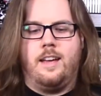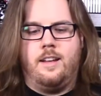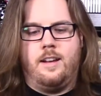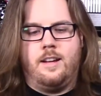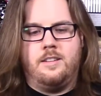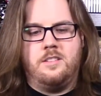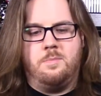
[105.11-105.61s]
a
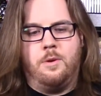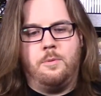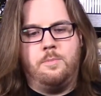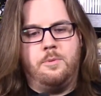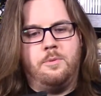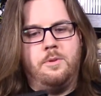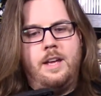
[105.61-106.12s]
nice
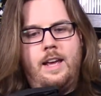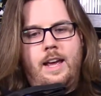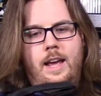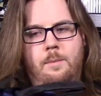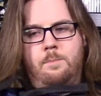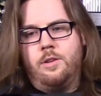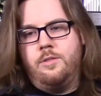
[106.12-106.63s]
purple
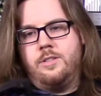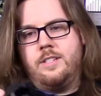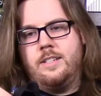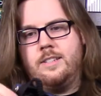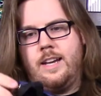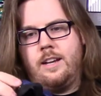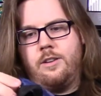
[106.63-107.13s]
and bluish
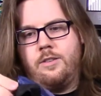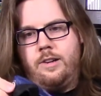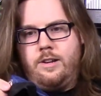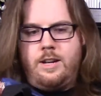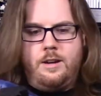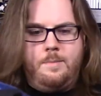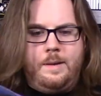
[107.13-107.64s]
design going
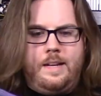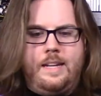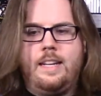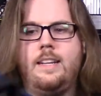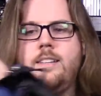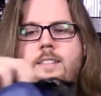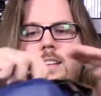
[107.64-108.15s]
on here. But
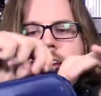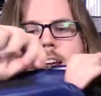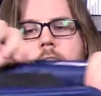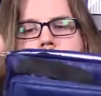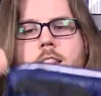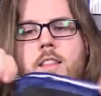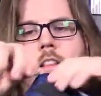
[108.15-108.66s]
it is like
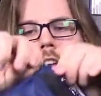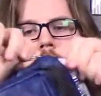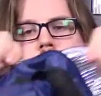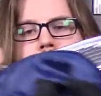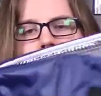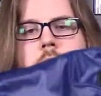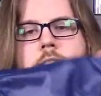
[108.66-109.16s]
a
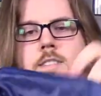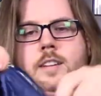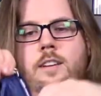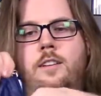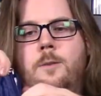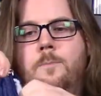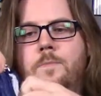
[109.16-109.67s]
lunchbox
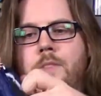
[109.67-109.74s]
here.